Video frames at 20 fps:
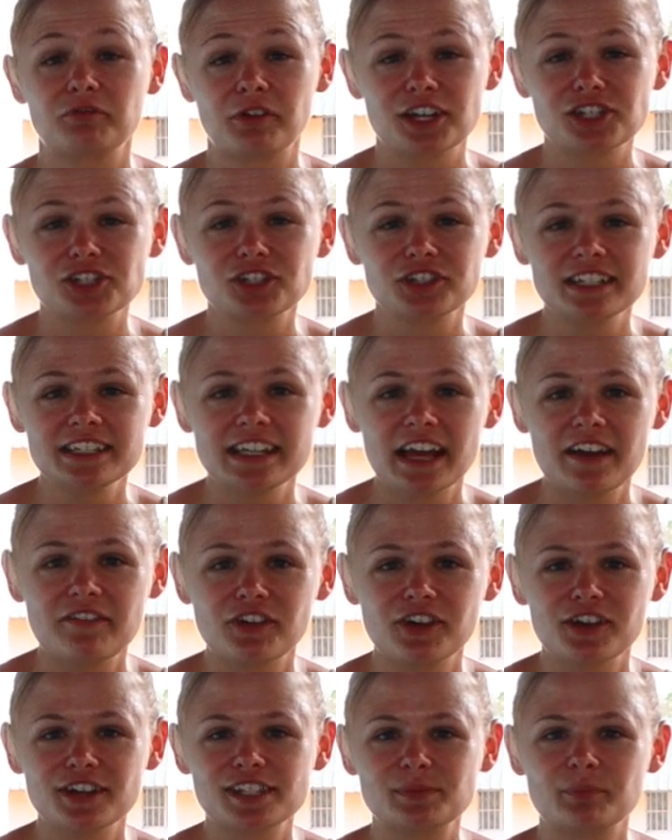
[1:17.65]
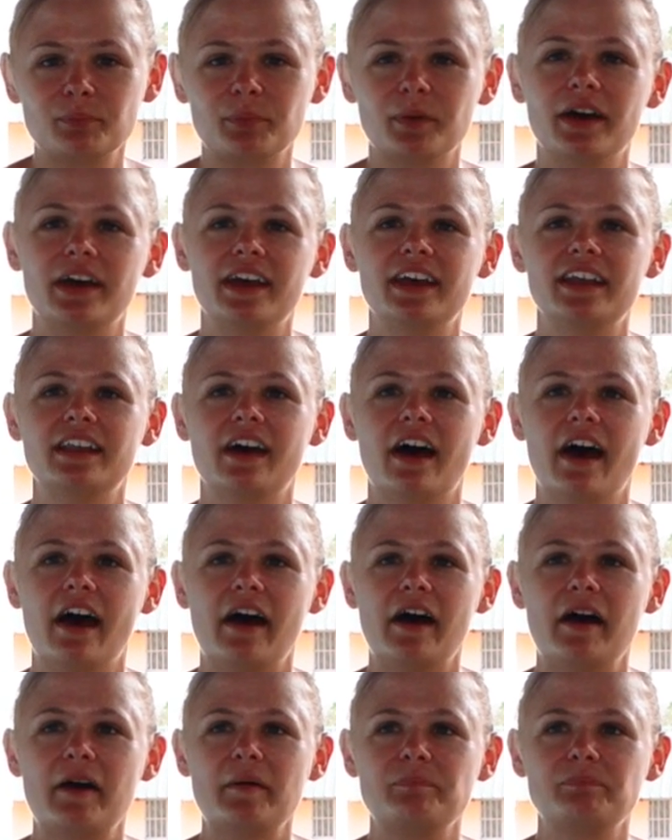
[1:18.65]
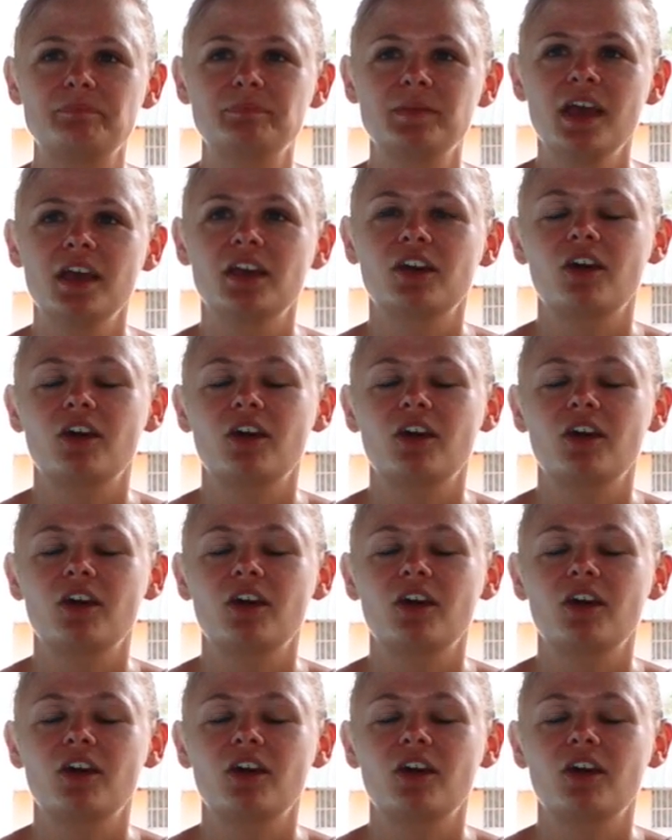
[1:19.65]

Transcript: racially diverse, but um,